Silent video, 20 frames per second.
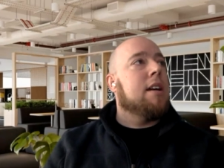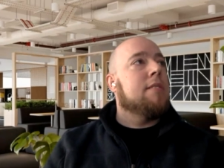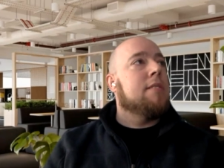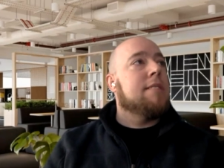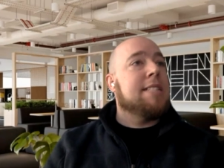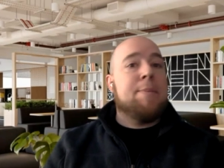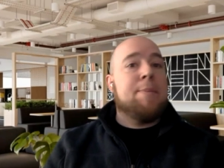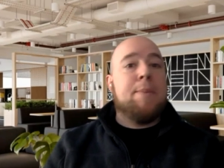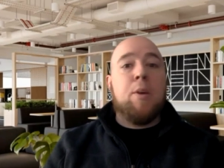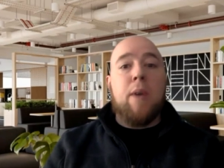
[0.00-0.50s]

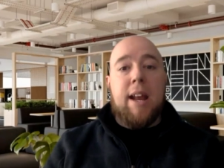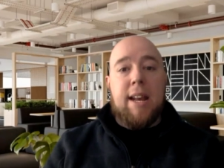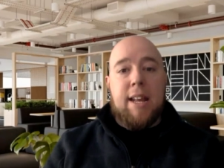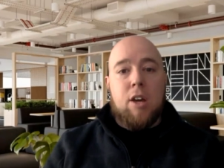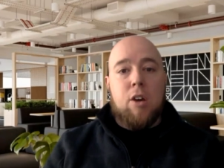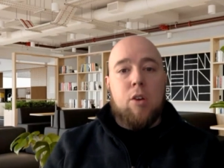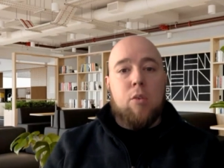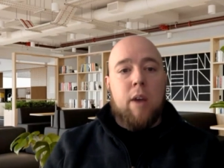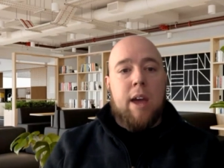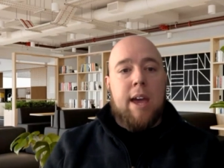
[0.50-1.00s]

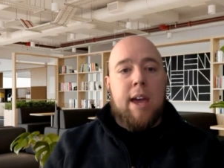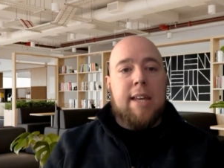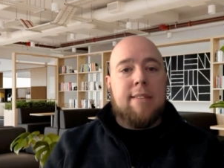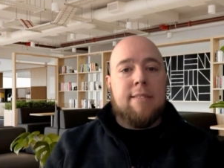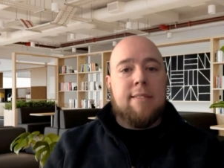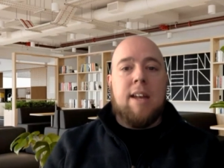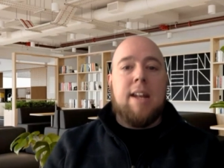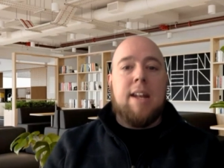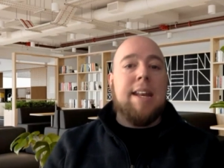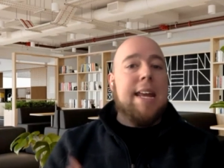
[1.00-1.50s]
CB
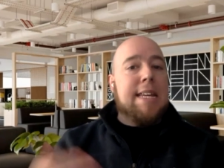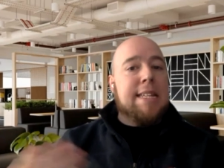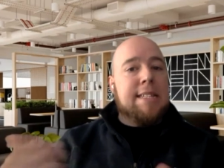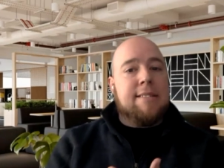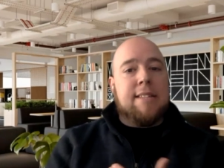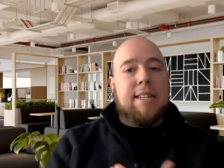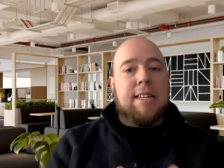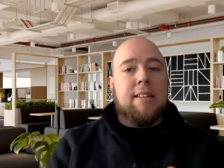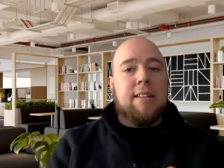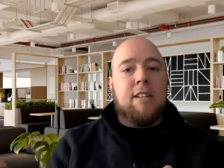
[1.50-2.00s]
radio, right? It's
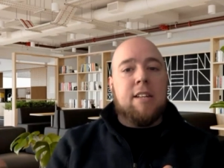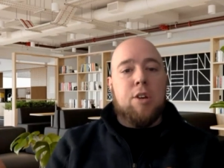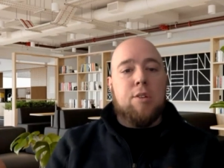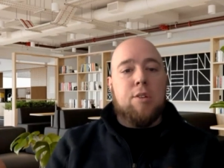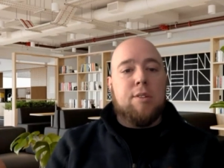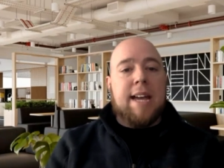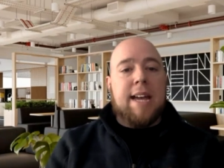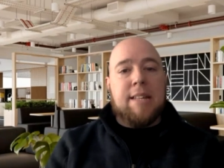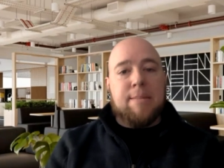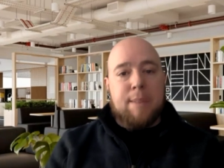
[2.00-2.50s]
not an
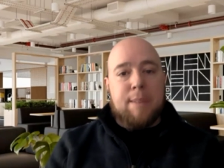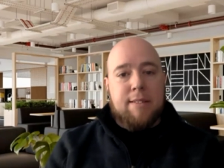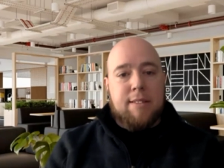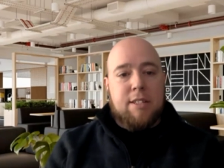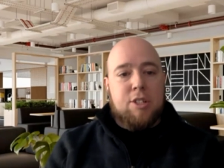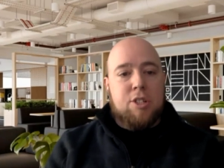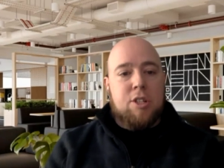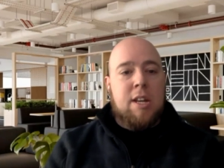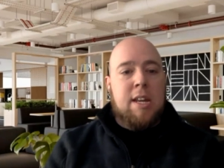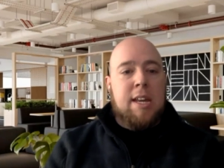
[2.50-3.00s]
instant,
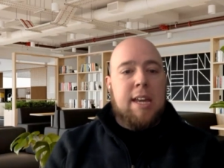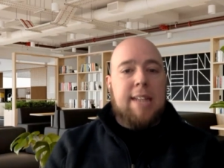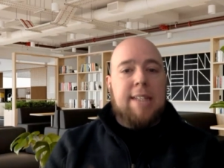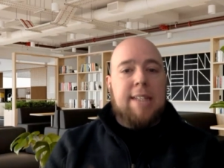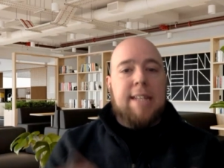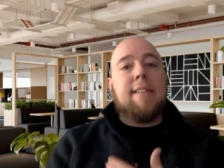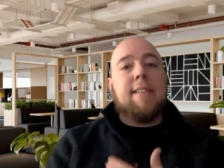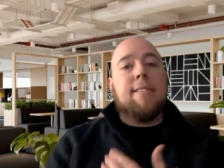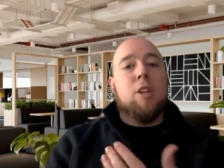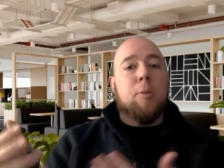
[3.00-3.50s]
text
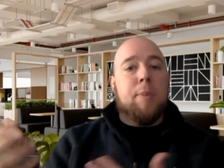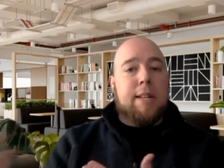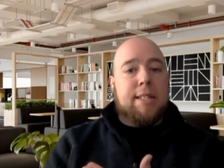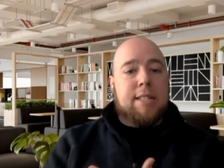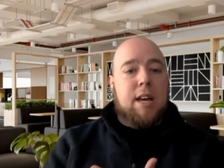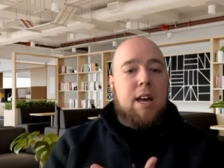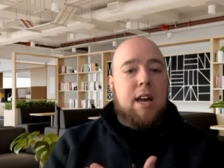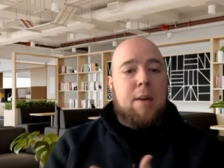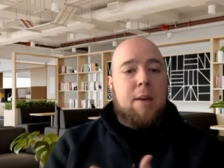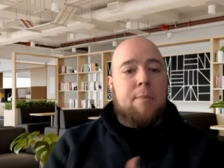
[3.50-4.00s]
message. It
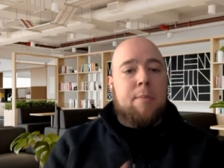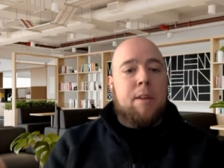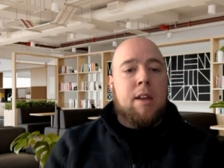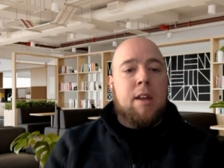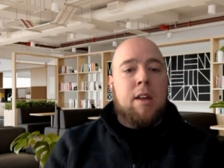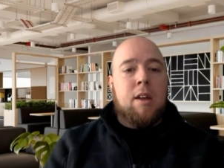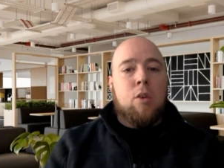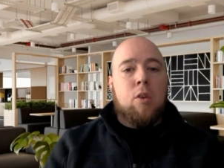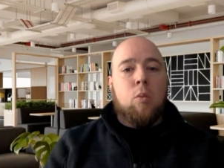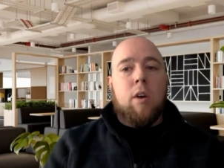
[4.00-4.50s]
takes a little bit of
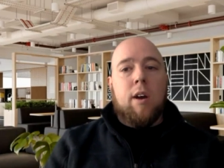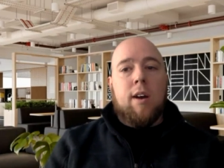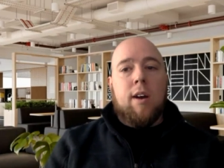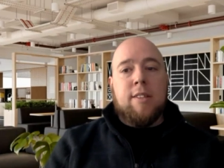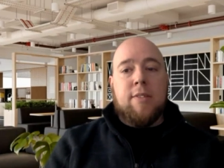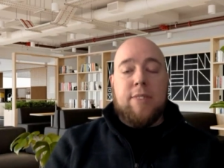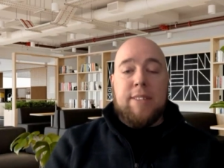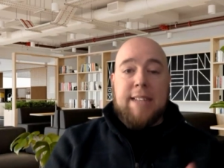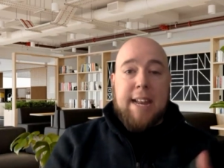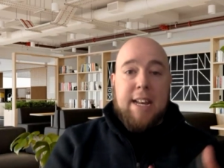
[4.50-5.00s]
time.
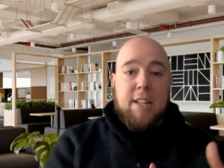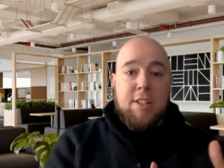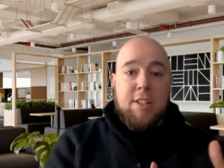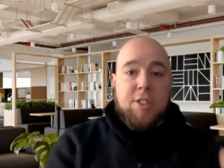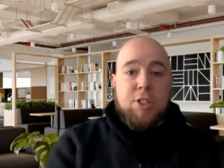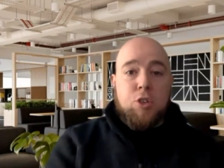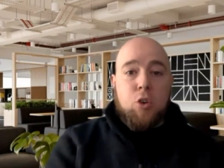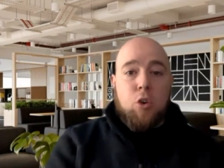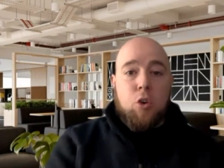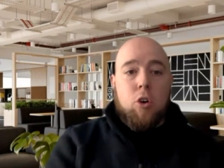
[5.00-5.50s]
Whereas
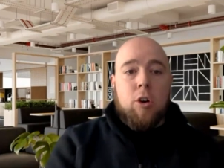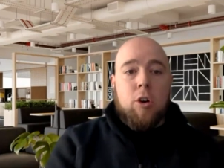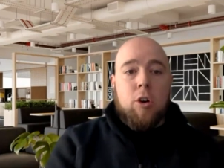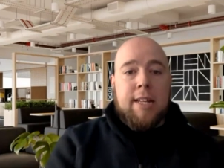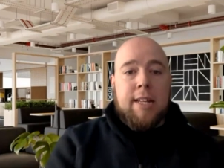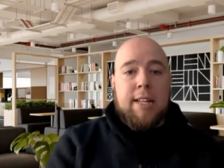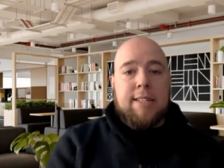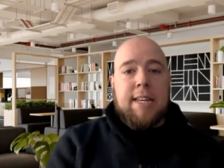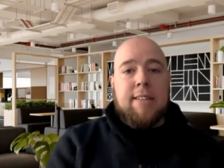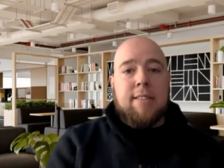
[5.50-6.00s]
if the data is
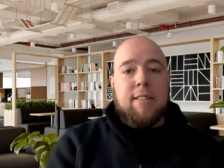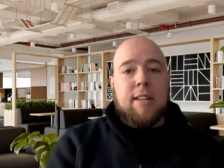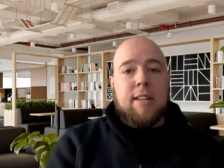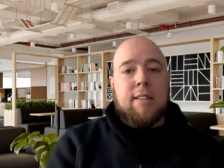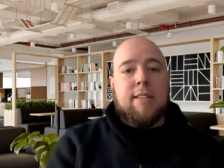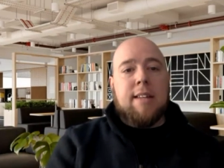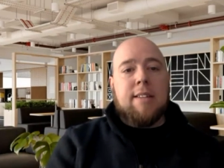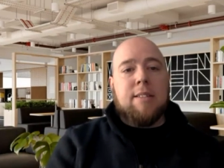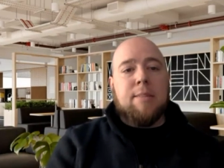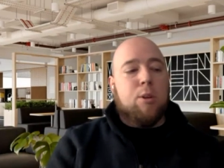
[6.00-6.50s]
stored
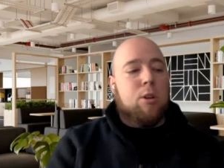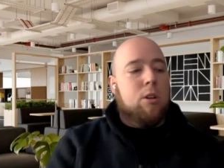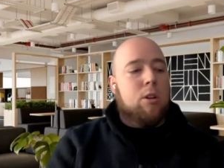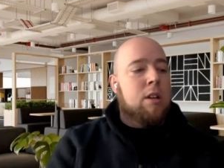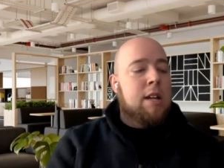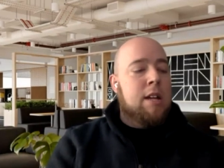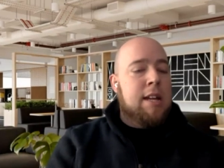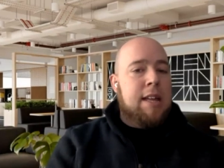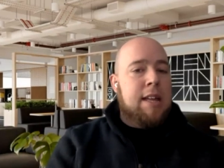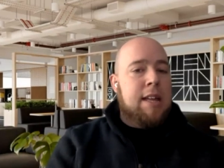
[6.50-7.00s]
and it's easily
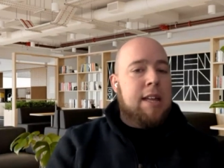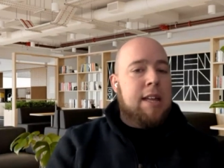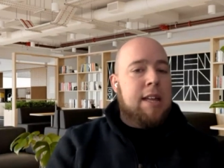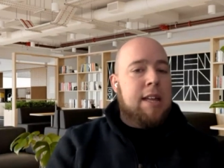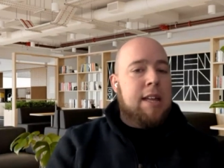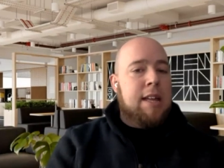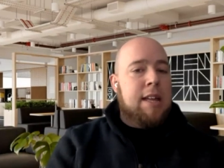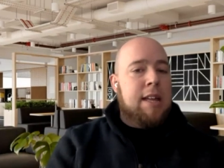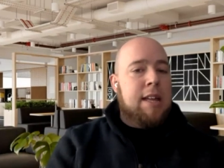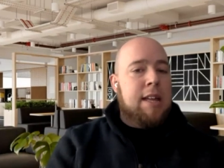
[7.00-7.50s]

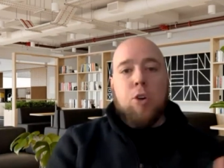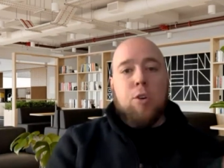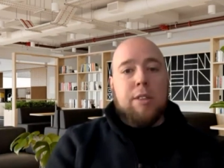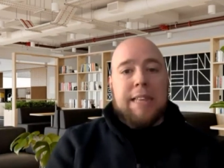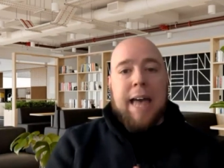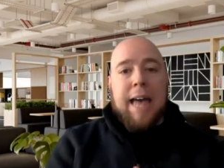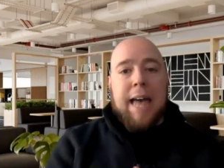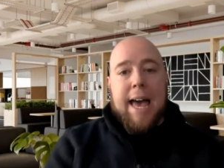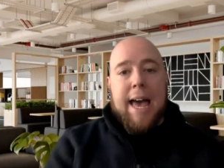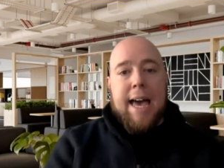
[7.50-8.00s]
accessible,
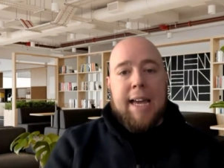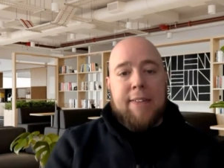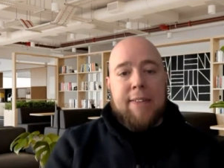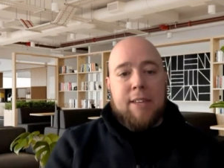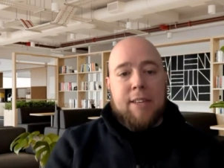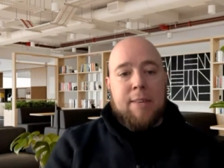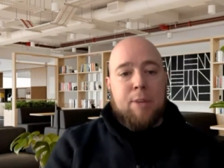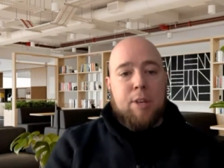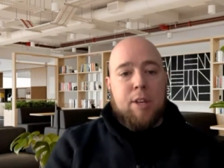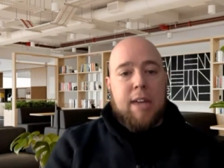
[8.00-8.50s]
there's
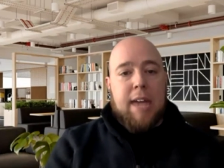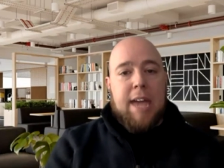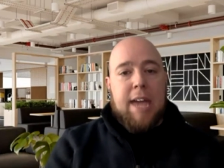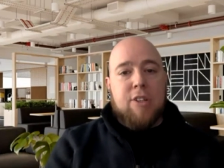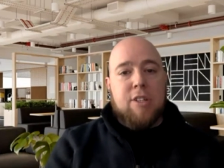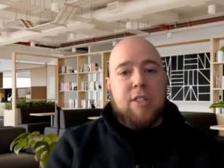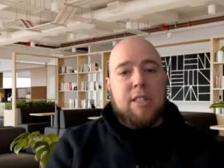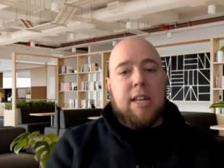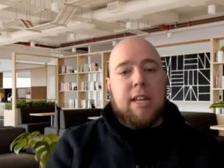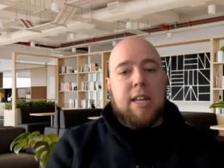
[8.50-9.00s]
no
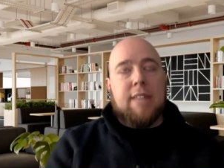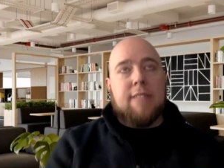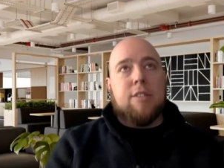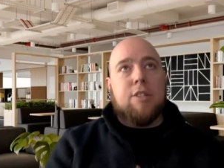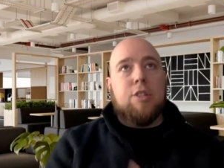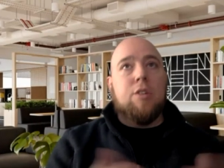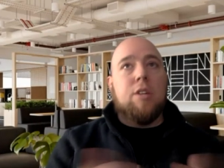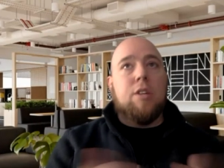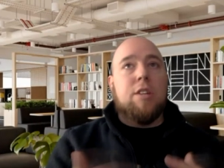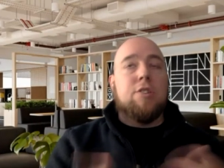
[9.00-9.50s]
lag in the
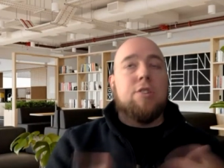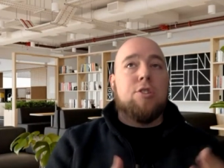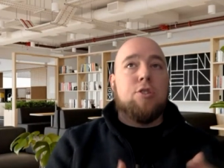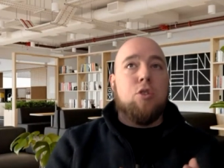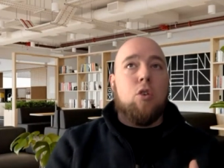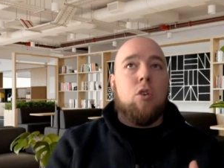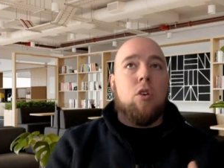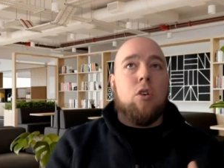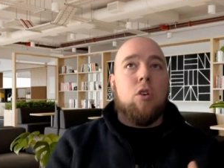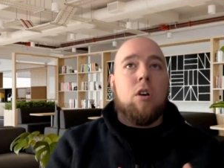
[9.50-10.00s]
communication line.
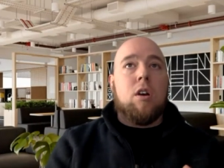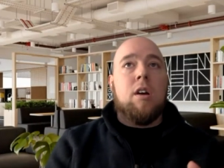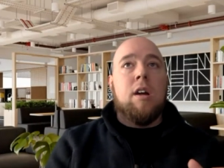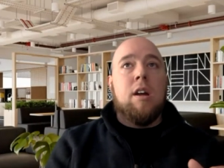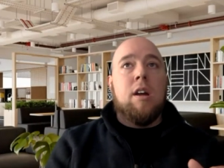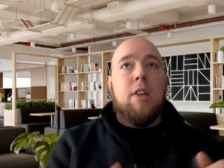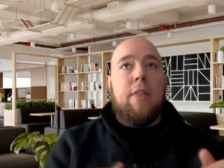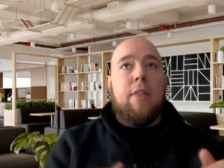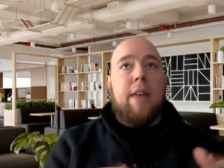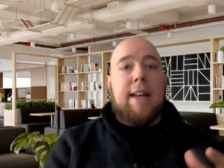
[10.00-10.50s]
So you can
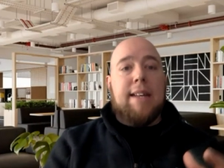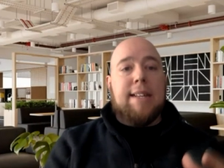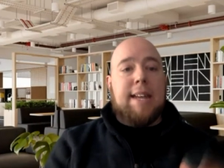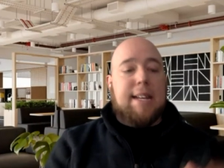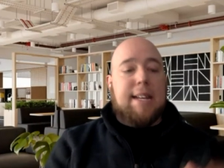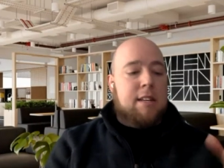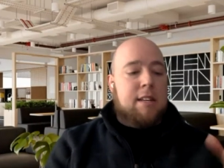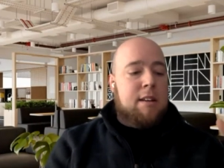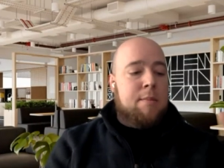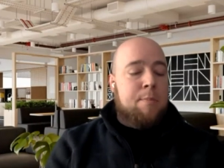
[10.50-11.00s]
store
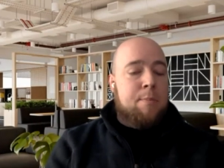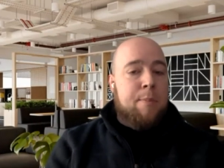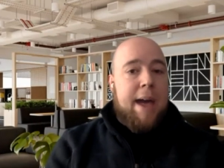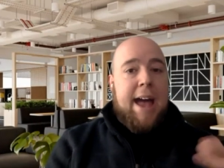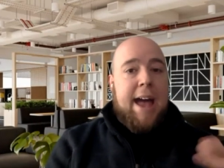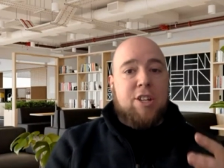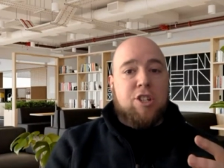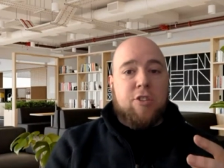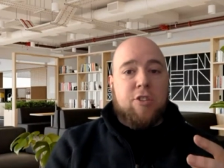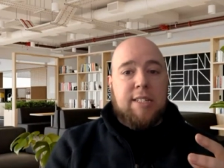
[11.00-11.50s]
that
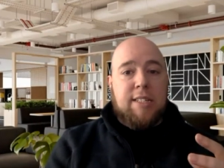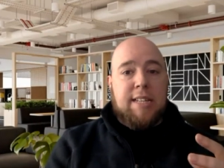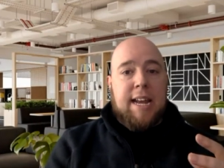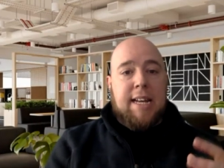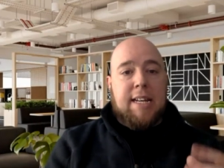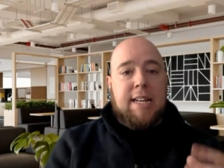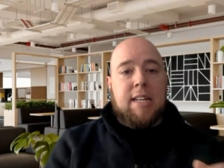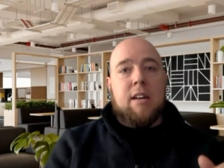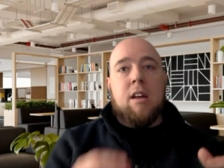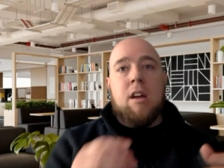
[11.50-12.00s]
data,
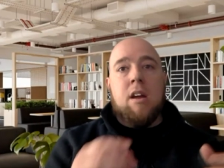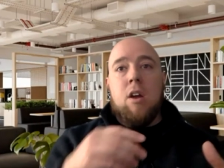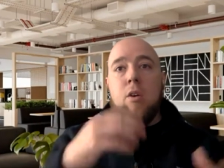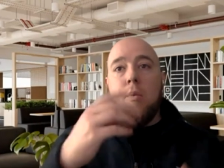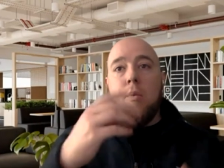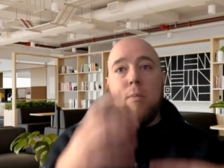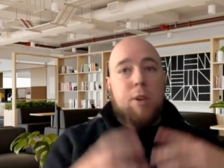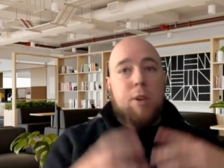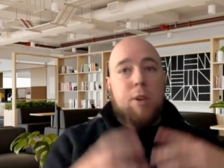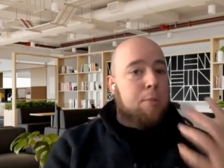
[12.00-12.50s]
match the
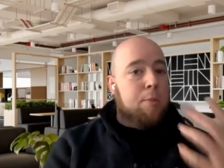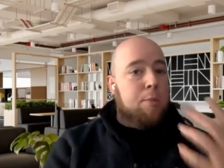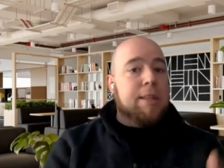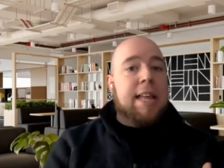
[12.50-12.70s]
data,